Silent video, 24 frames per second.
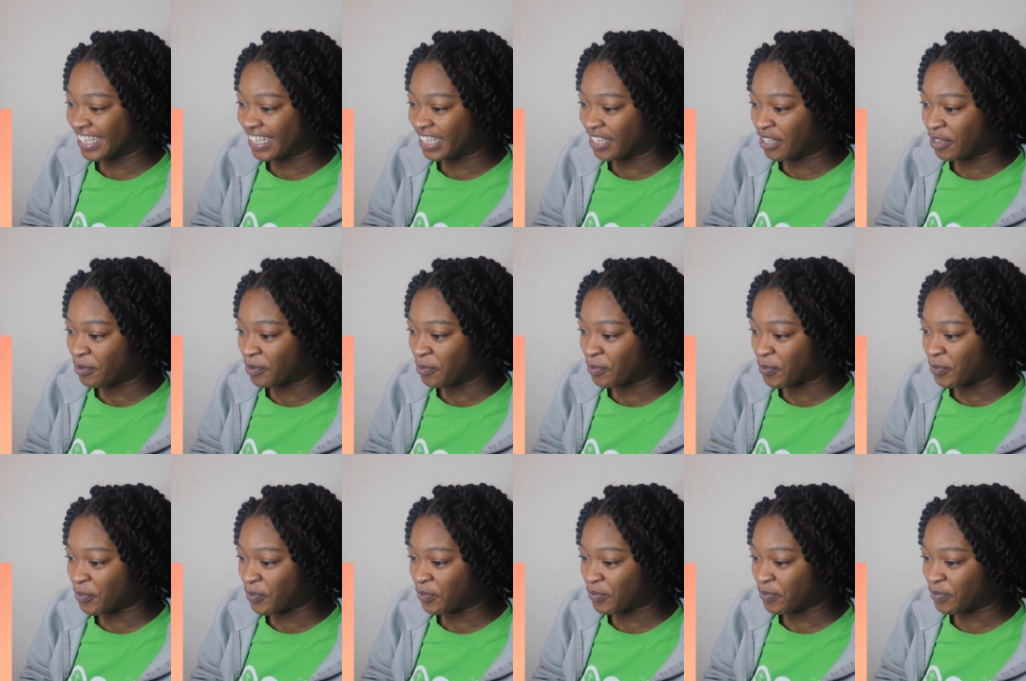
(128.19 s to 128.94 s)
I ain't
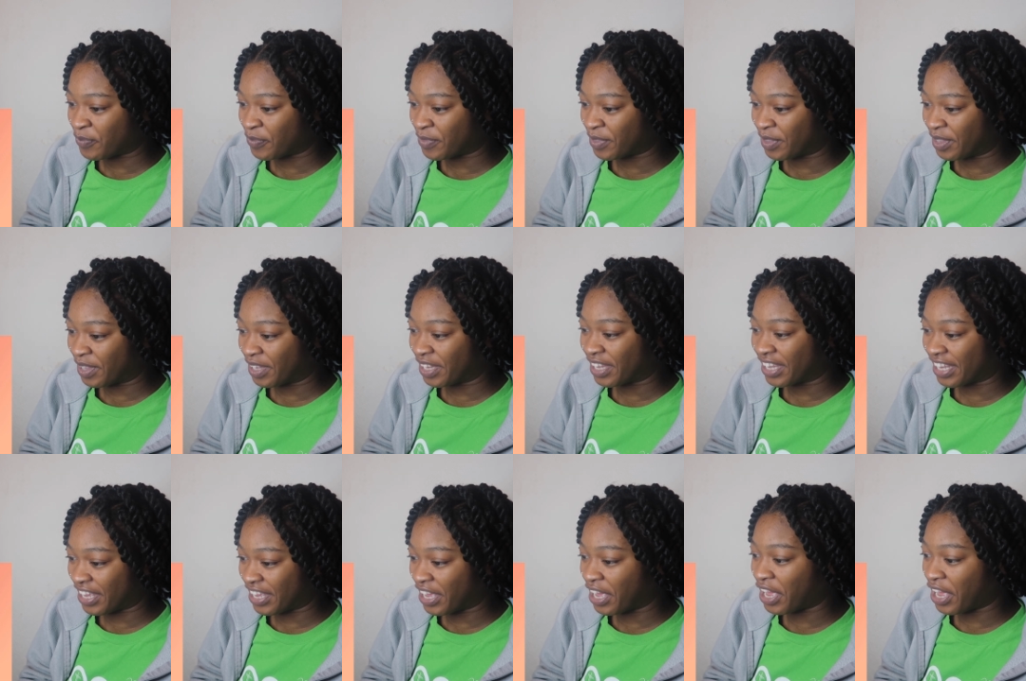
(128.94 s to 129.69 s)
felt this free in a
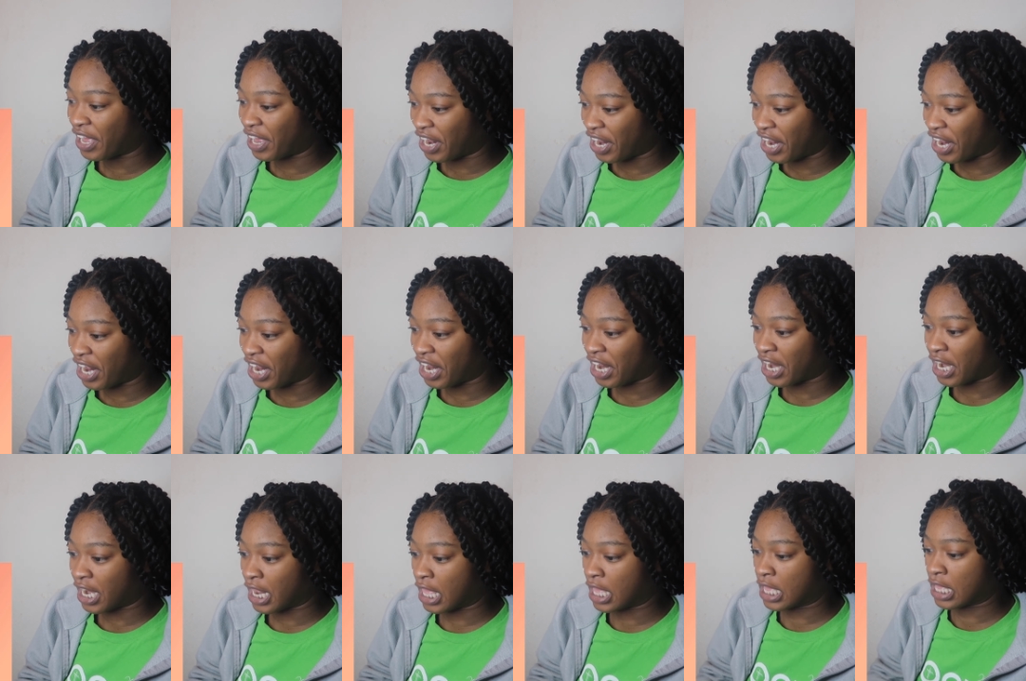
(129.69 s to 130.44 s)
while.
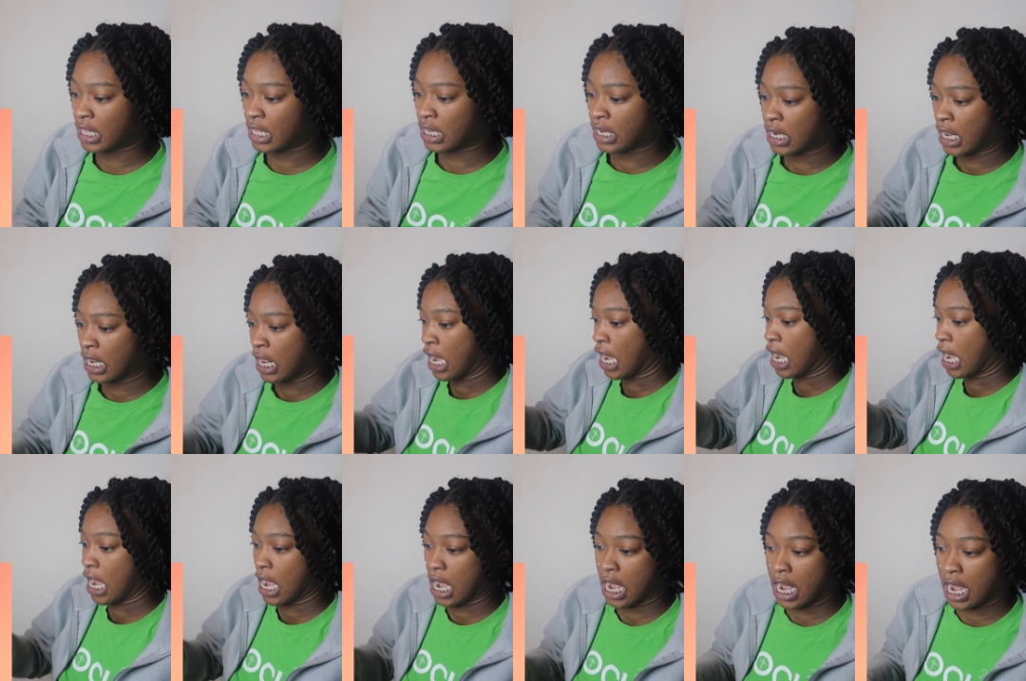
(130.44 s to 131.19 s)

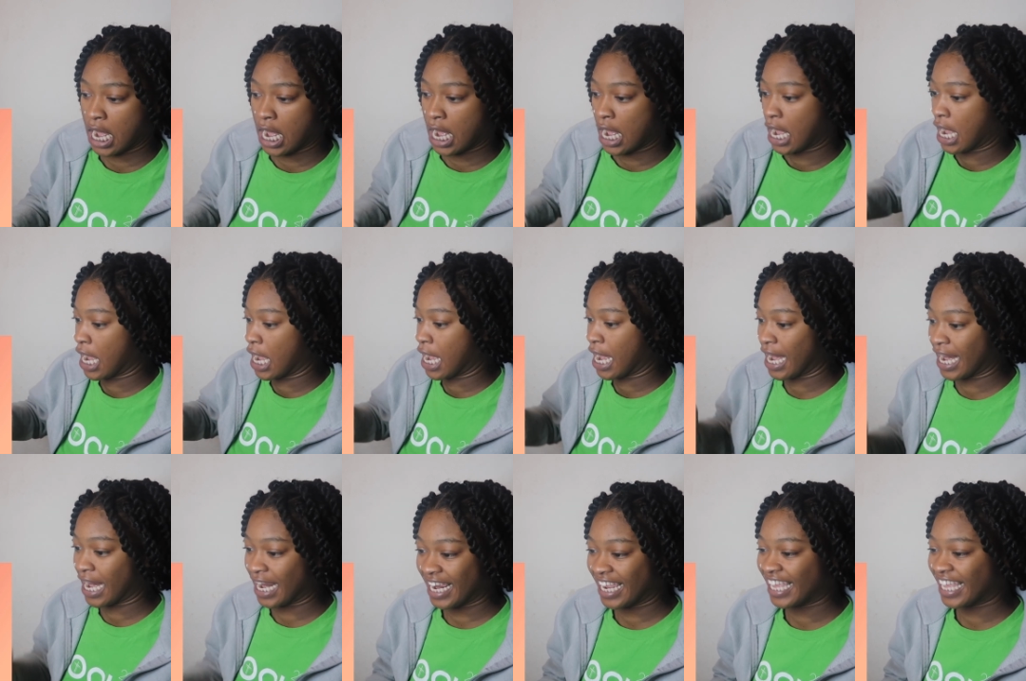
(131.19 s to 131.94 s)
We ain't had
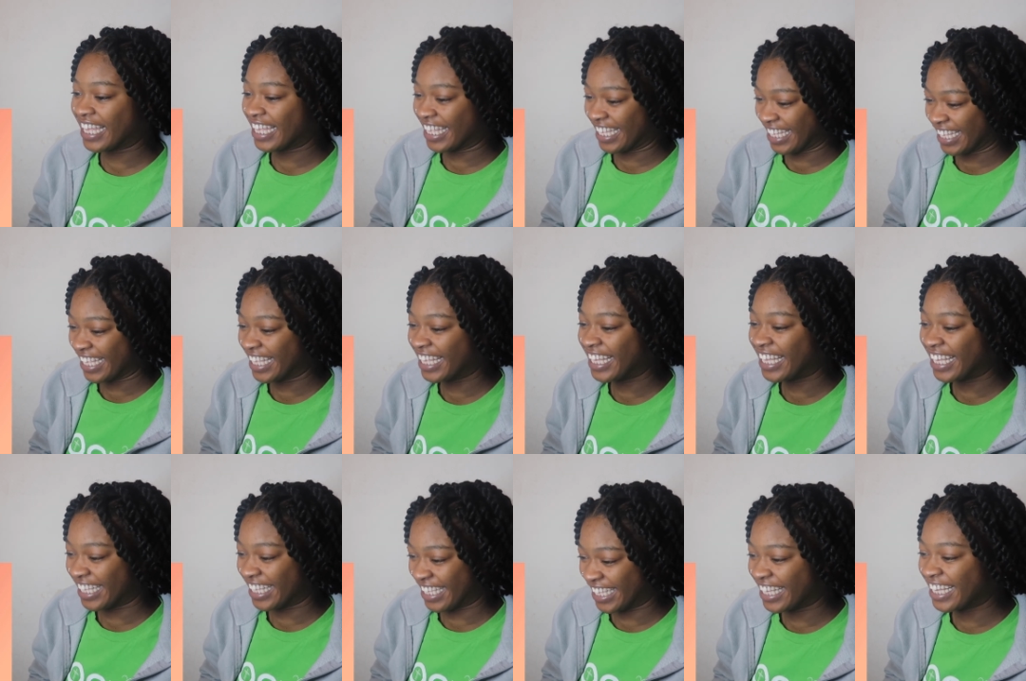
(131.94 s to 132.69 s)
this much fun
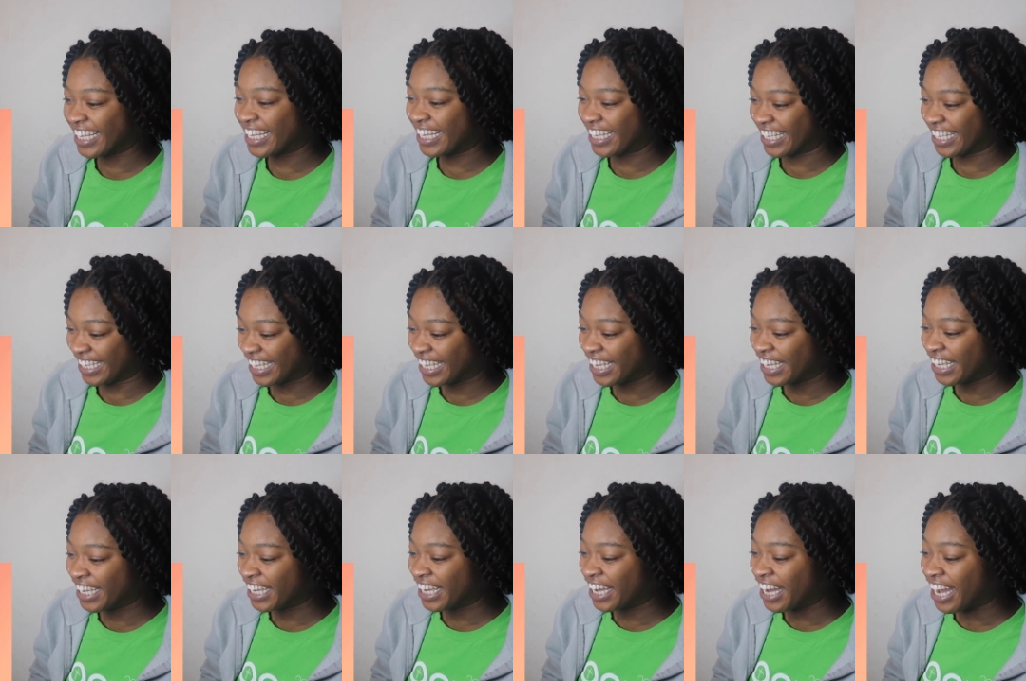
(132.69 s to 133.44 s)
in a while.
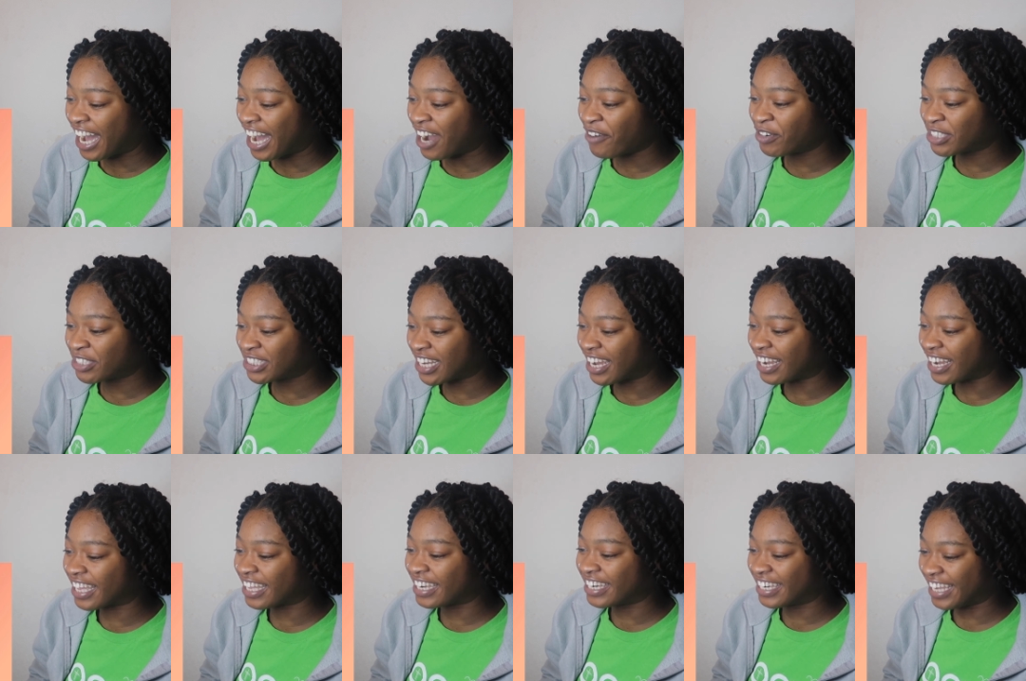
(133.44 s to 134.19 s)
Hey. I wish
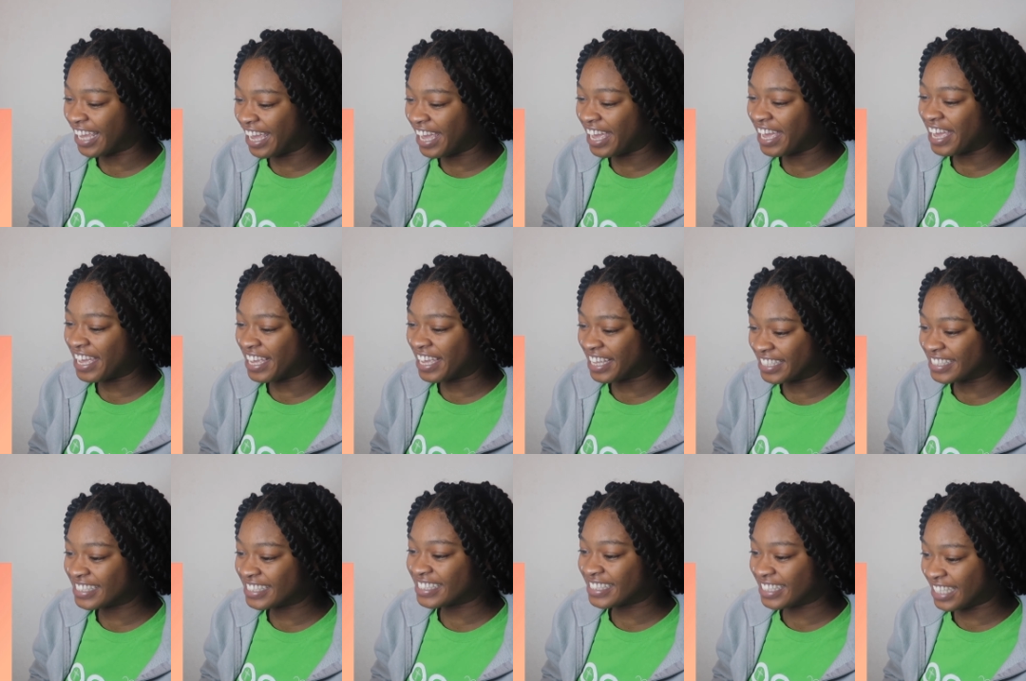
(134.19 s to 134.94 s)
I could
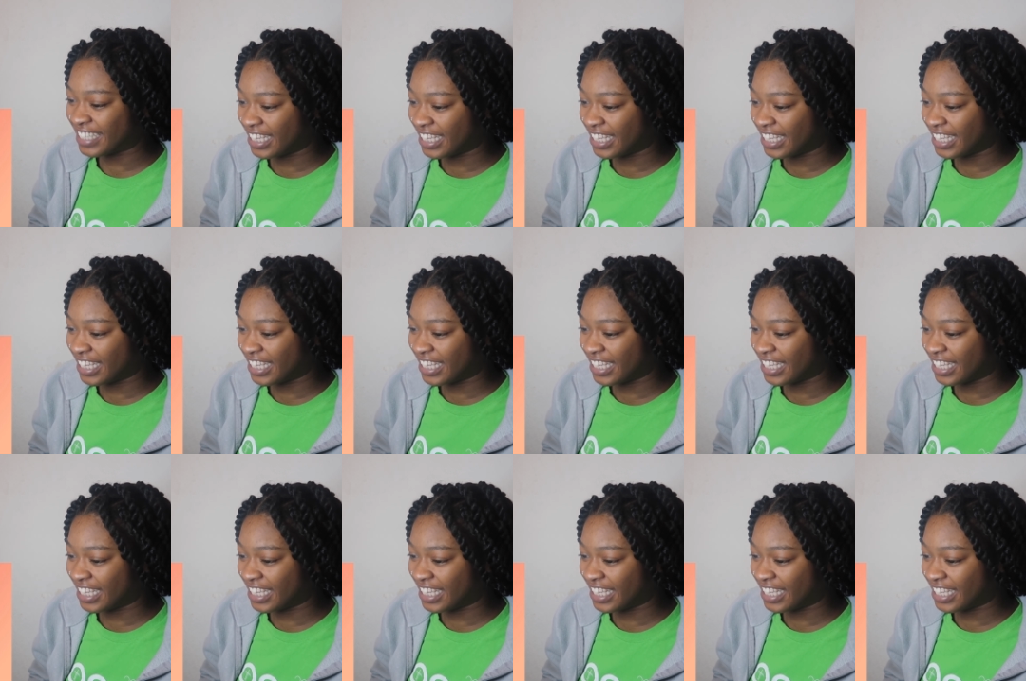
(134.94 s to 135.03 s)
dance.